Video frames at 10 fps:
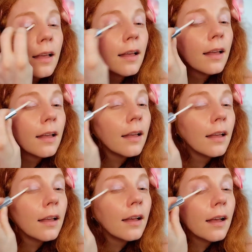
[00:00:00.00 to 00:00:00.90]

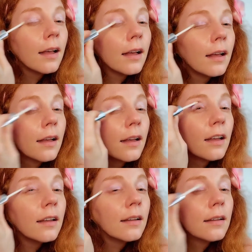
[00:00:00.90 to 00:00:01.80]

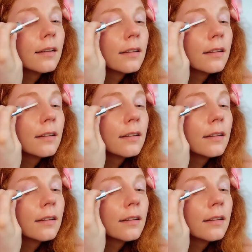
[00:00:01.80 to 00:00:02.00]
No one is speaking in this clip.